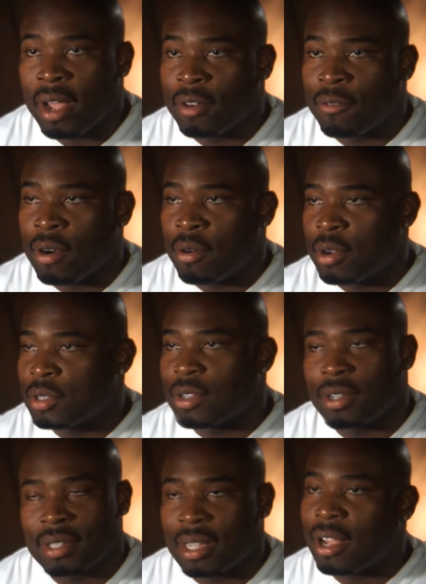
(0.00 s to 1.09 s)
in the front row. So
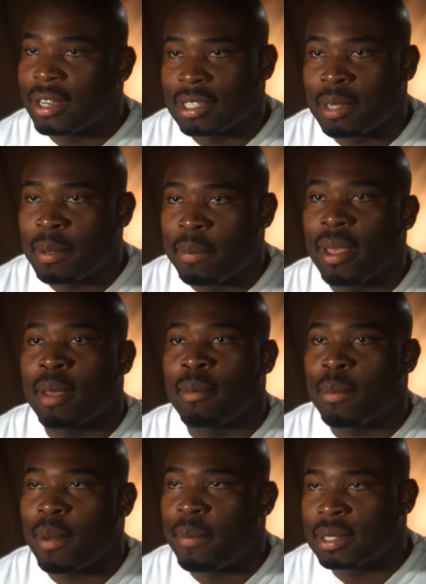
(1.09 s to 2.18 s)
I was like, all right, just let me pick him
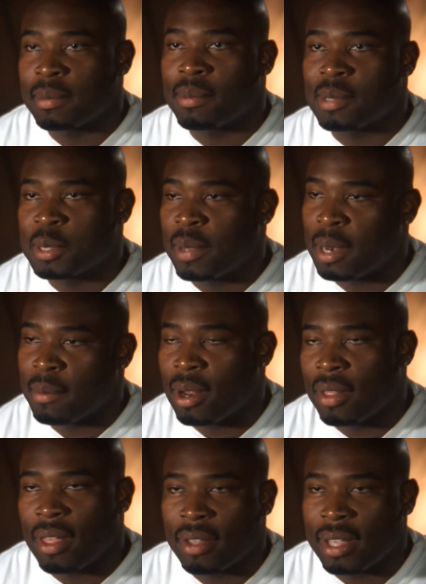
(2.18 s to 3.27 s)
up. I picked him up to spin him, and
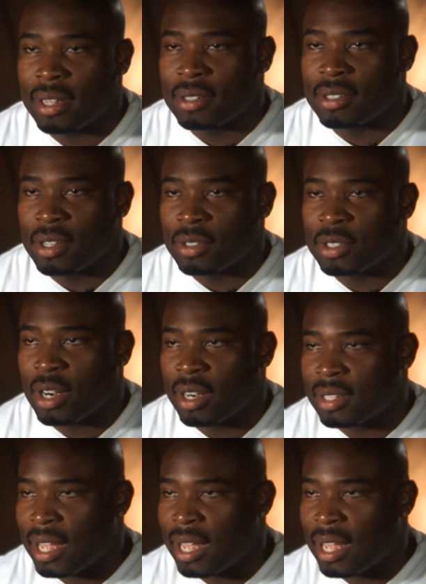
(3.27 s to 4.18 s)
all the other kids, started to